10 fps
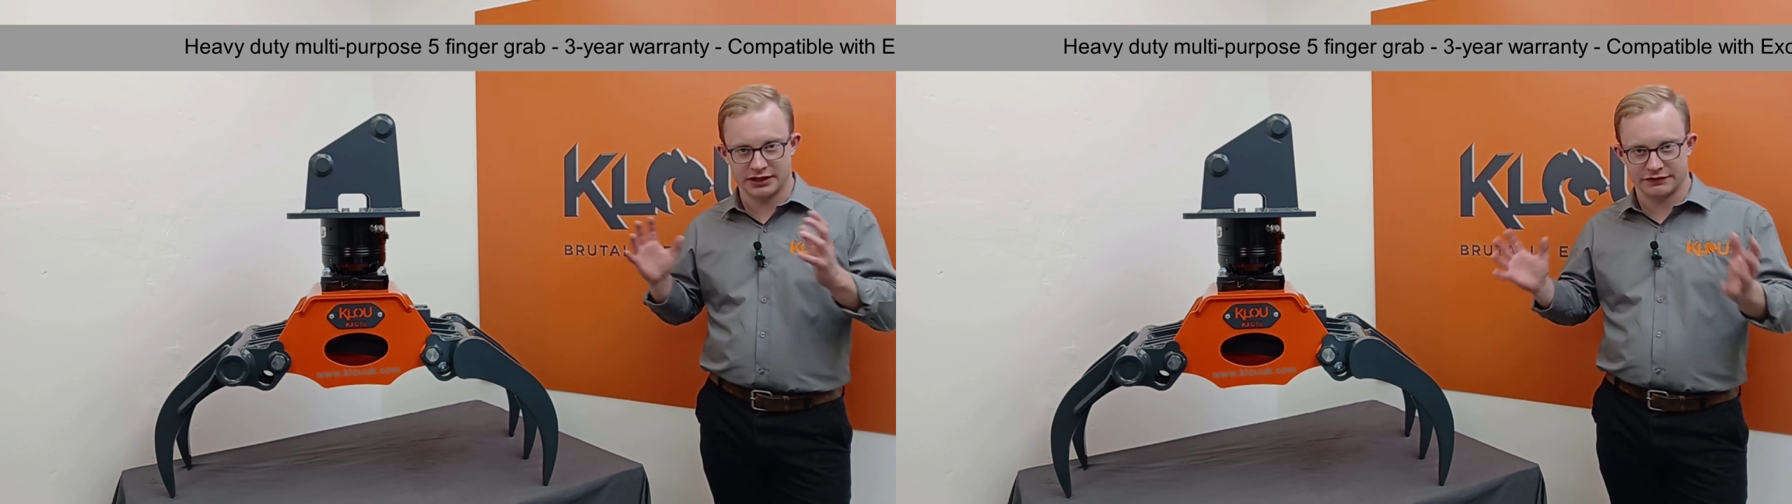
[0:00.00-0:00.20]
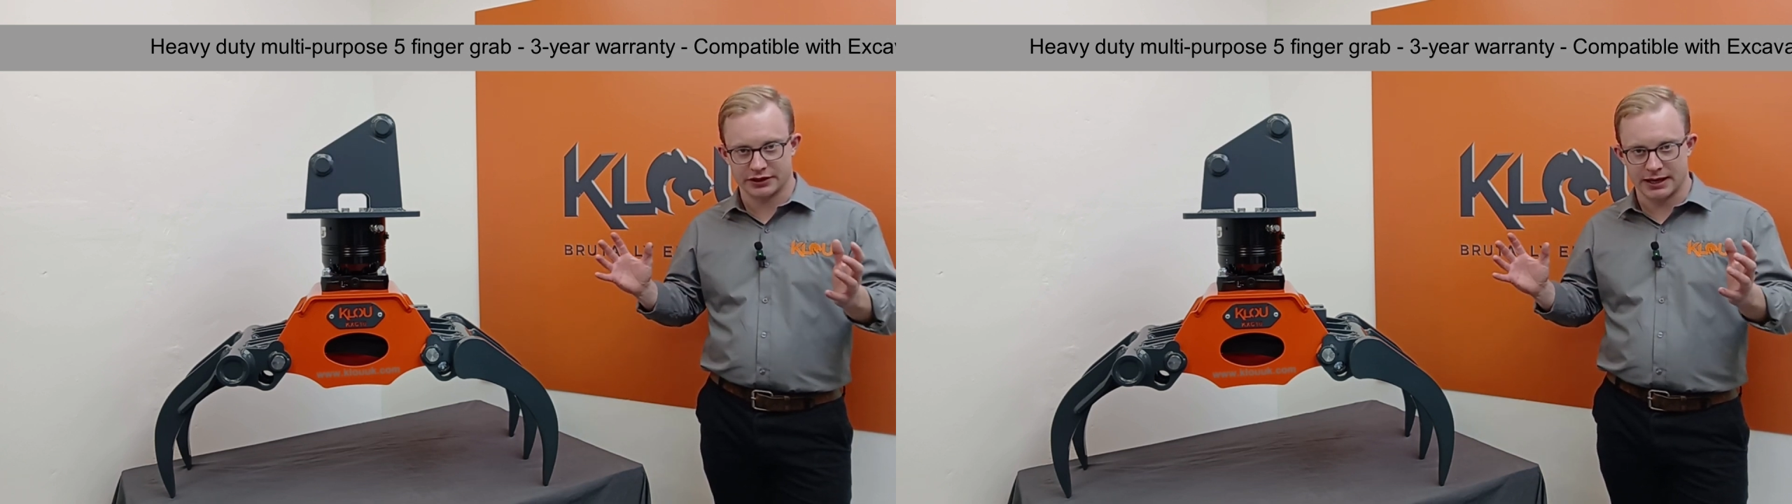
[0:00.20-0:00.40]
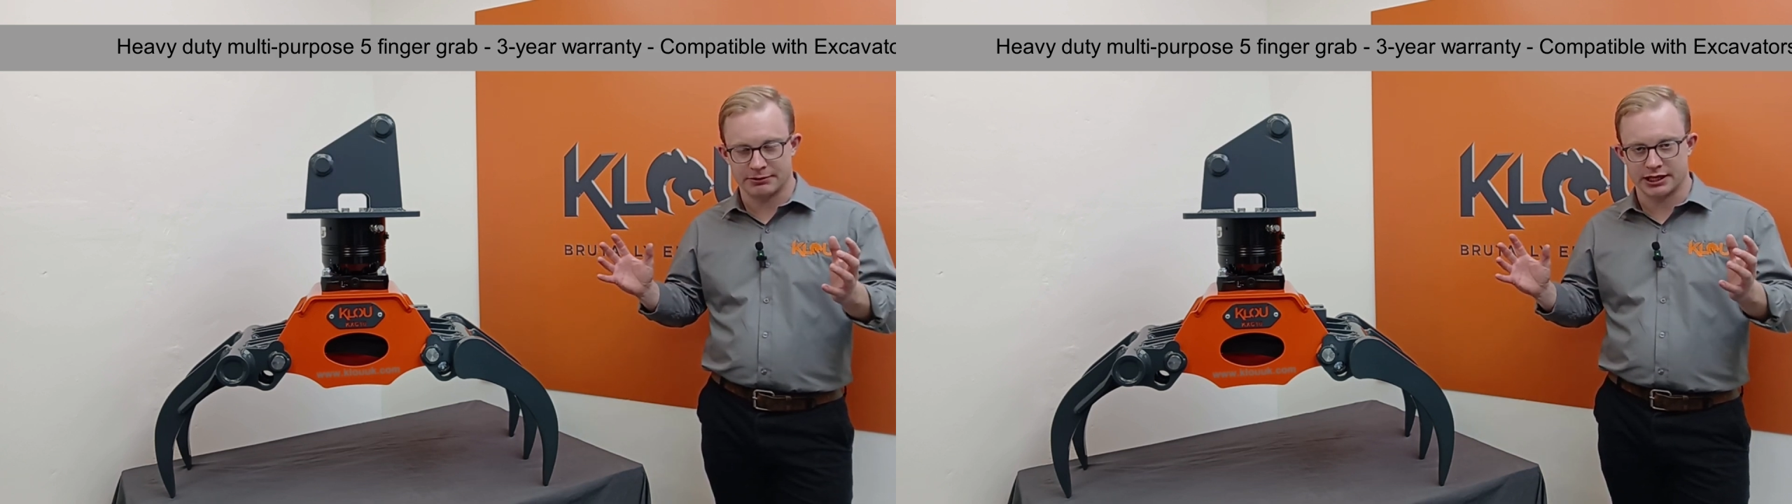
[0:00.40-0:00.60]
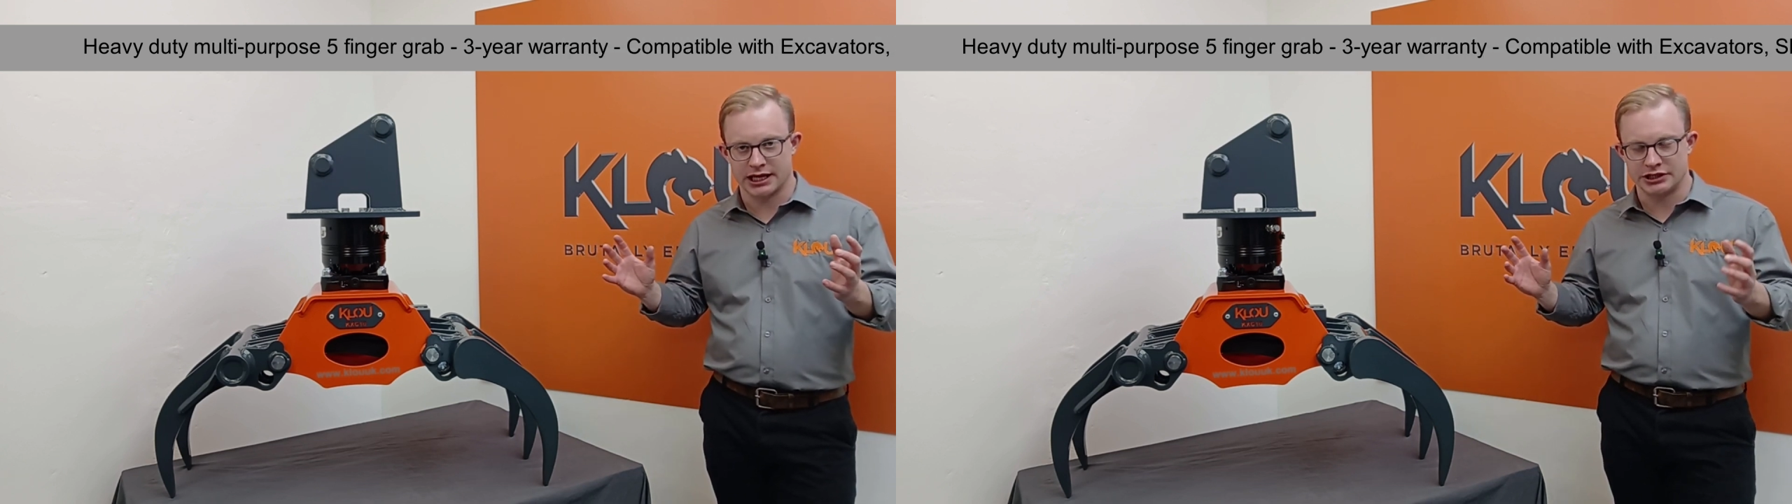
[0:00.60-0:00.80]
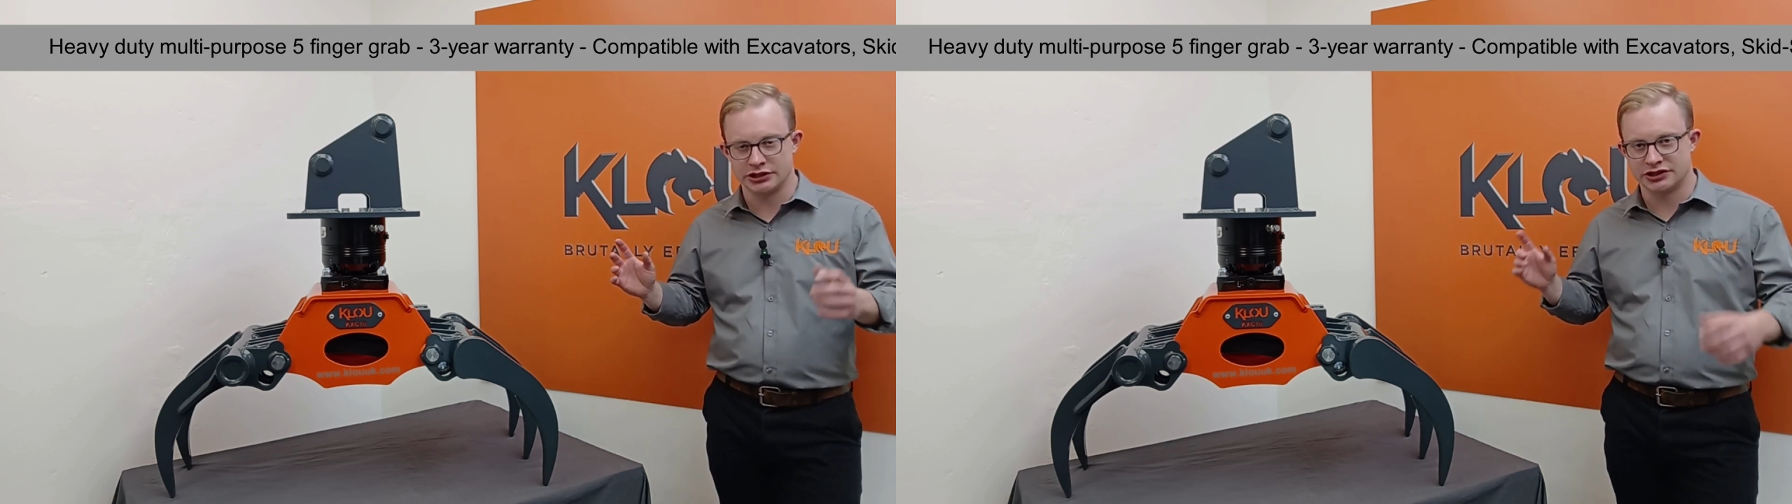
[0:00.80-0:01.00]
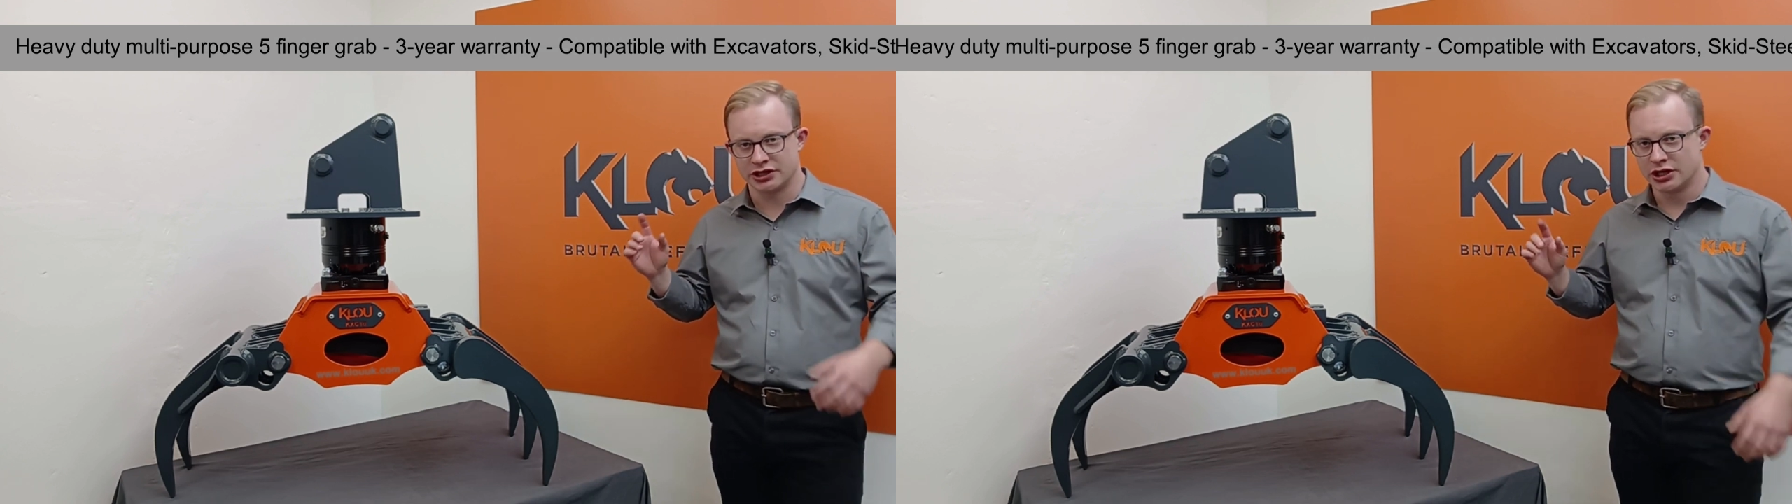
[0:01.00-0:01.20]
different applications.